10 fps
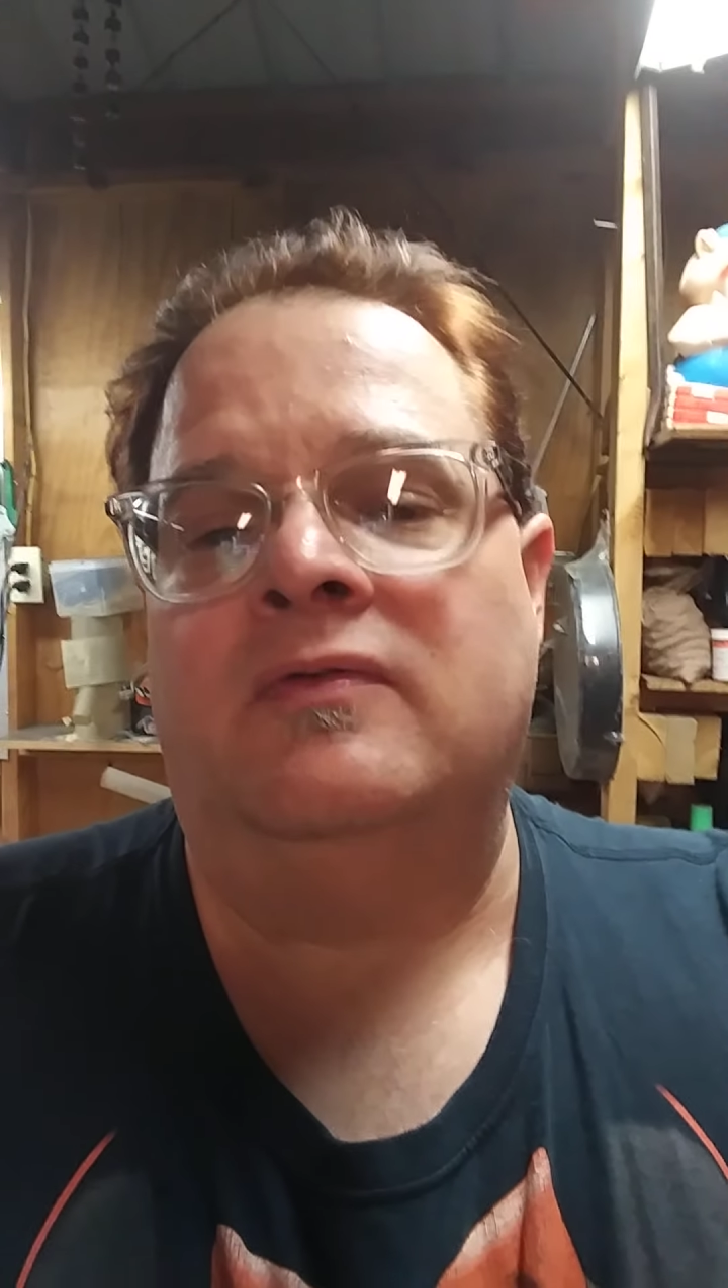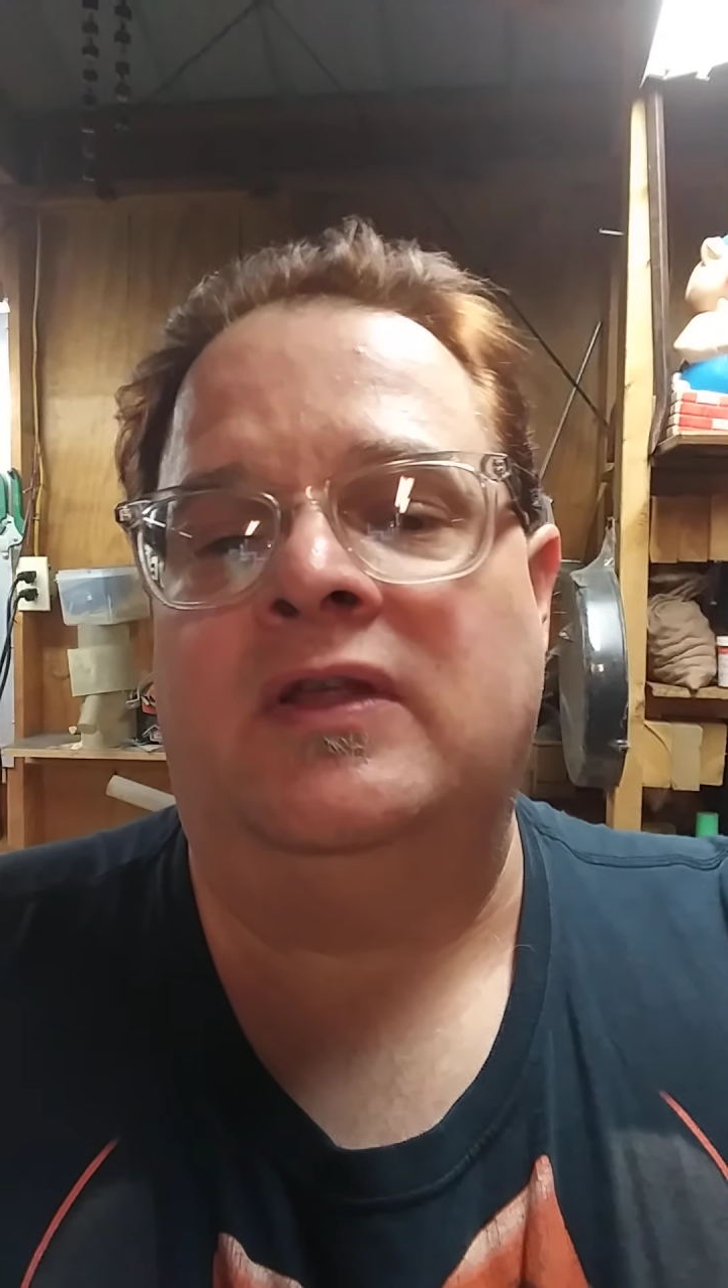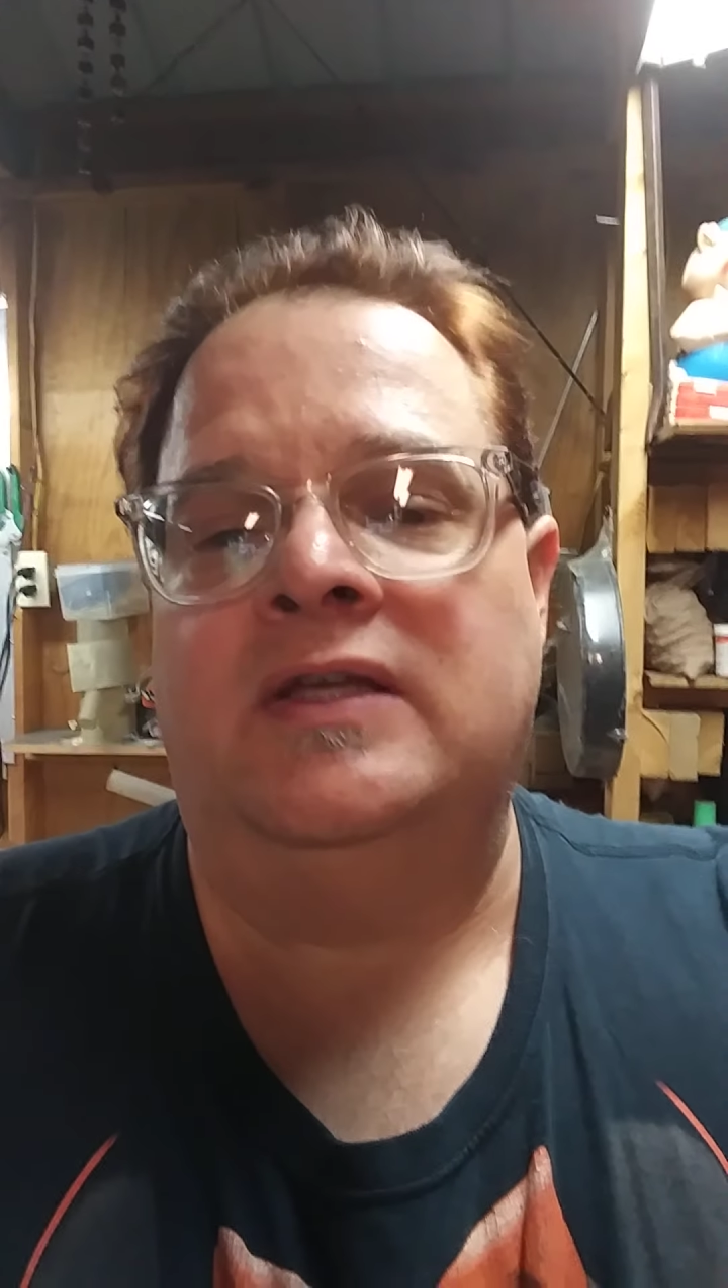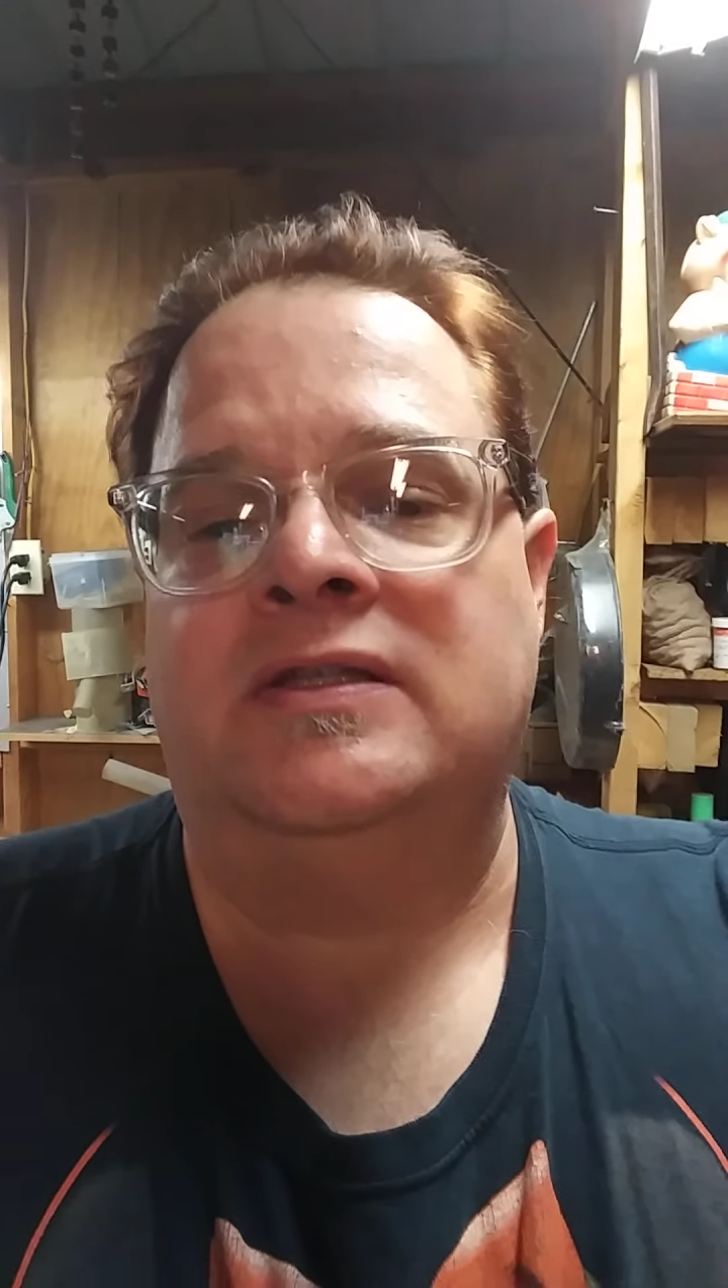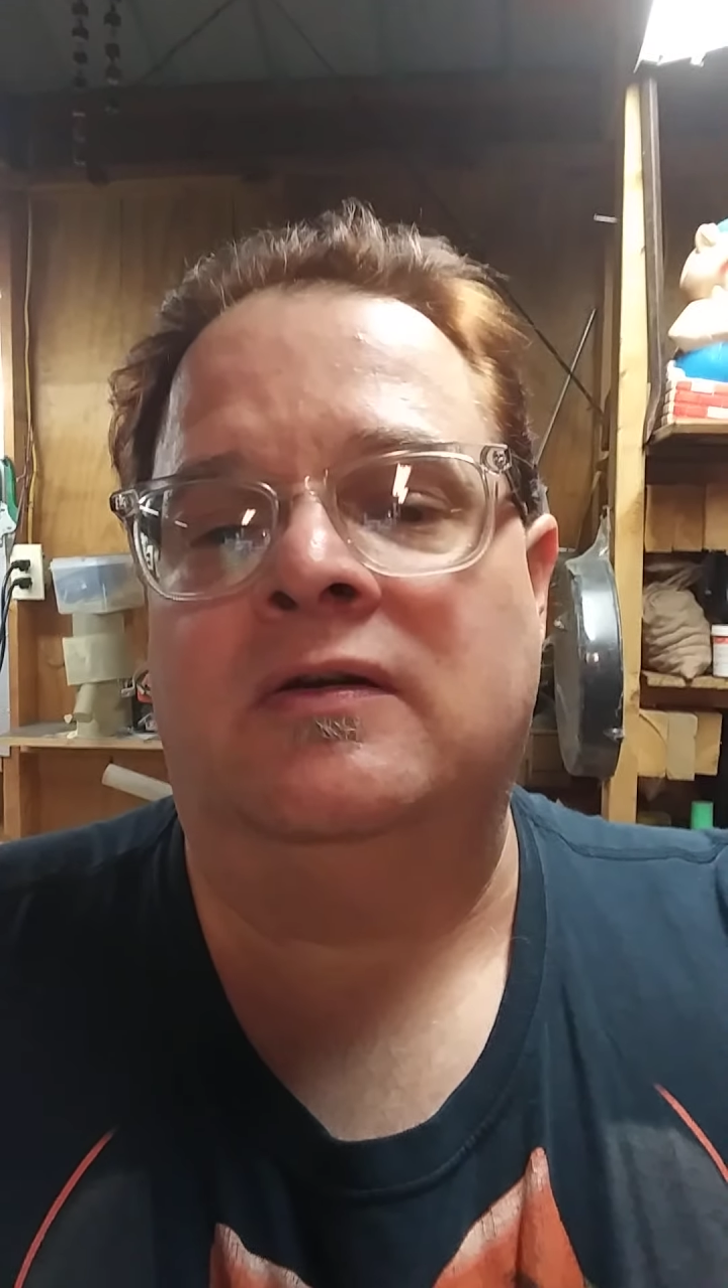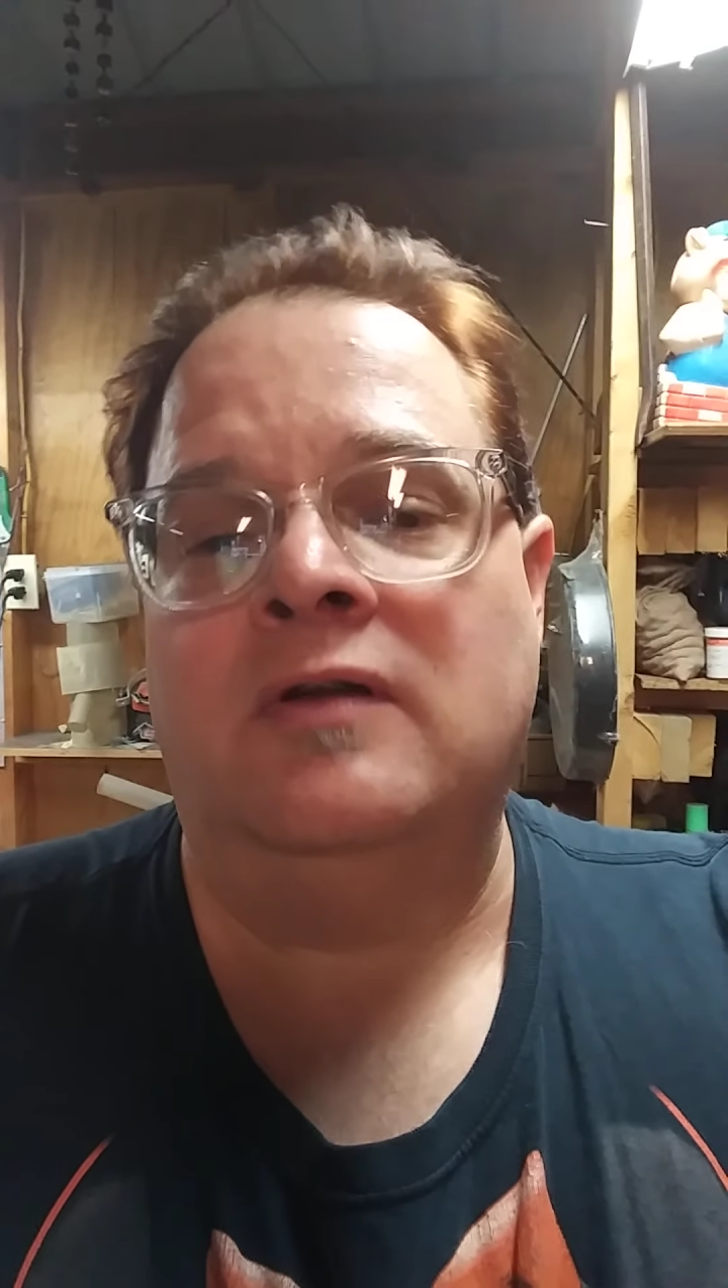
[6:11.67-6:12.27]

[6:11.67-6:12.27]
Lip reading: think so,